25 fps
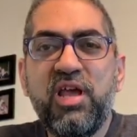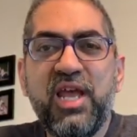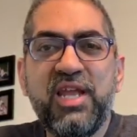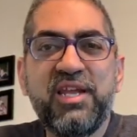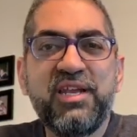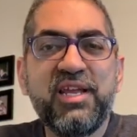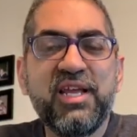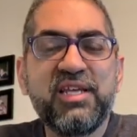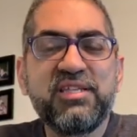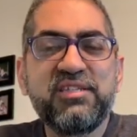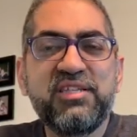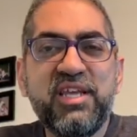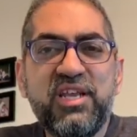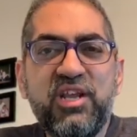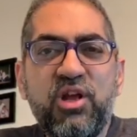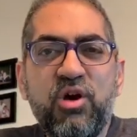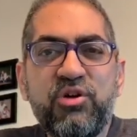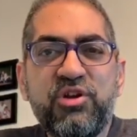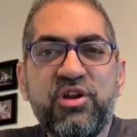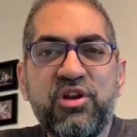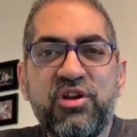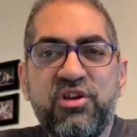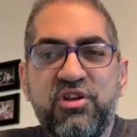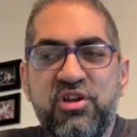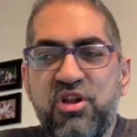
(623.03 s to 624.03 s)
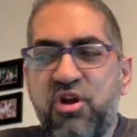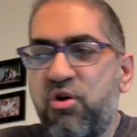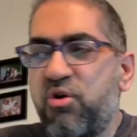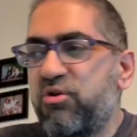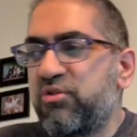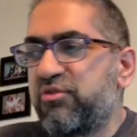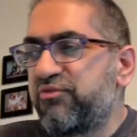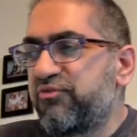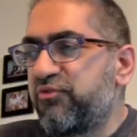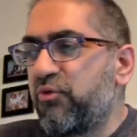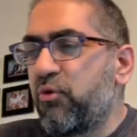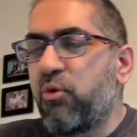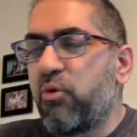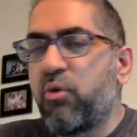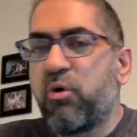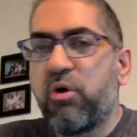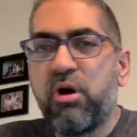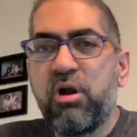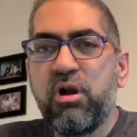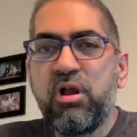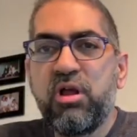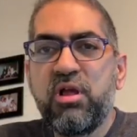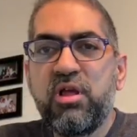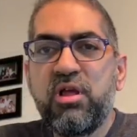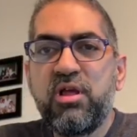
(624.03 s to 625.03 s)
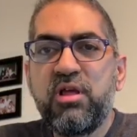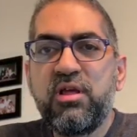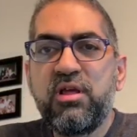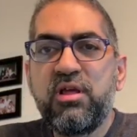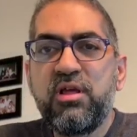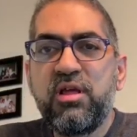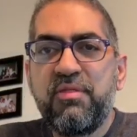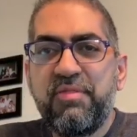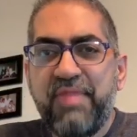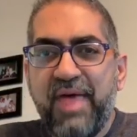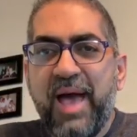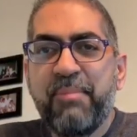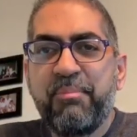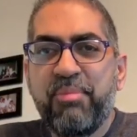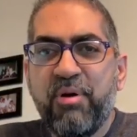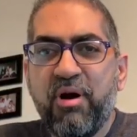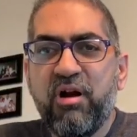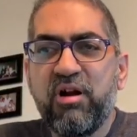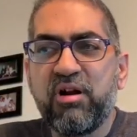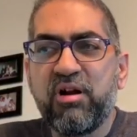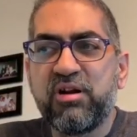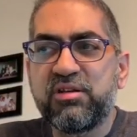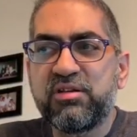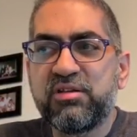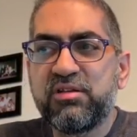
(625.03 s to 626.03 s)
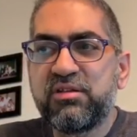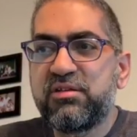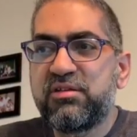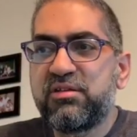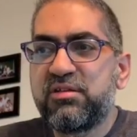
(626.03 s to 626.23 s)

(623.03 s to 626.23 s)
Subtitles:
And next thing you know, you're known for that part.